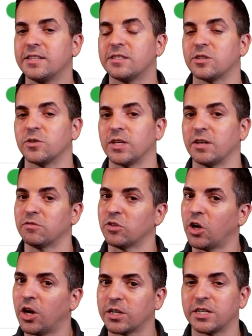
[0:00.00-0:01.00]
so they've
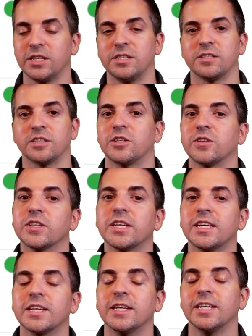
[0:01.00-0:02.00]
logged in
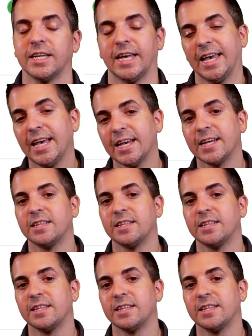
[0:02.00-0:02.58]
securely and